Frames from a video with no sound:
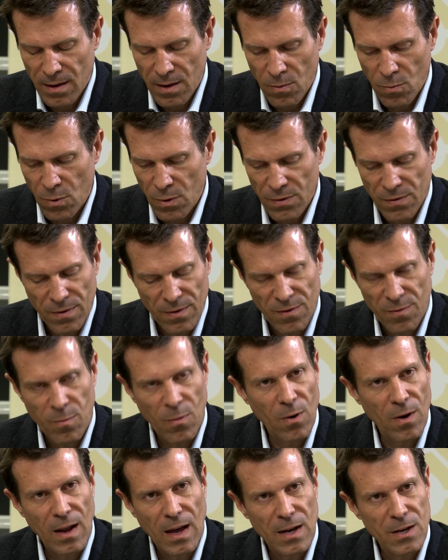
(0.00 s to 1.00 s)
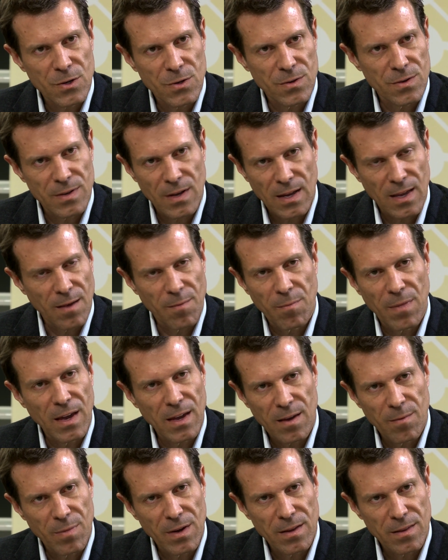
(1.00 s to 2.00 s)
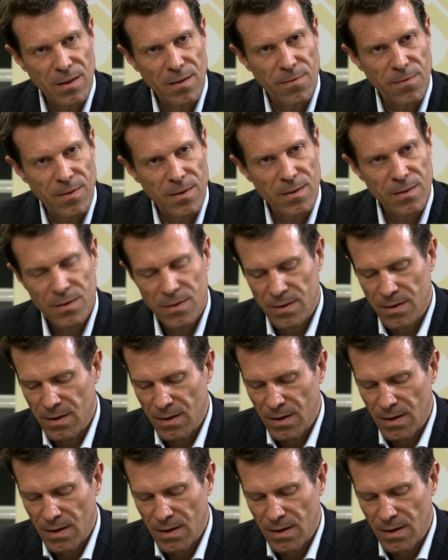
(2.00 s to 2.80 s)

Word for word: works in small actions that can make a big difference.